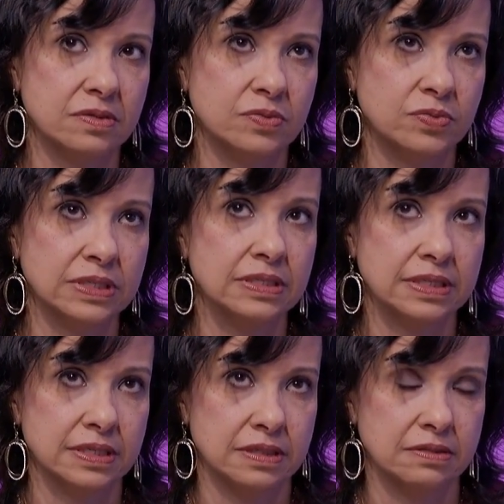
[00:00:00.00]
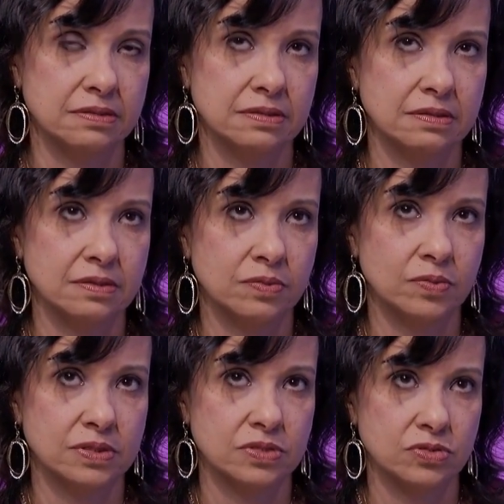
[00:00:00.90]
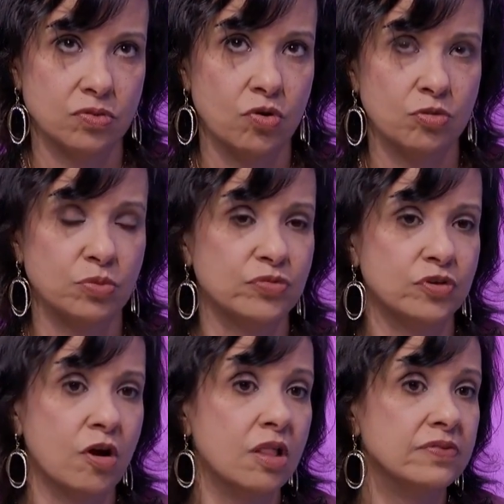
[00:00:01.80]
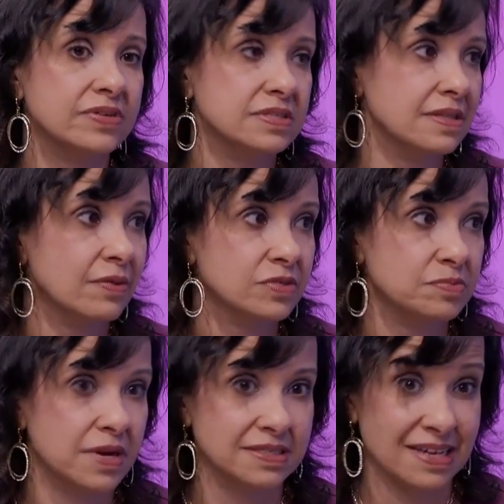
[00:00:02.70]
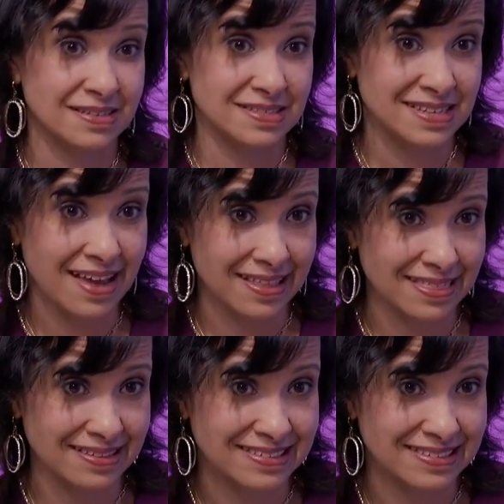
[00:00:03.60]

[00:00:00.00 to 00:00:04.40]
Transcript: really was horrible for all of us, and that was my dad's death.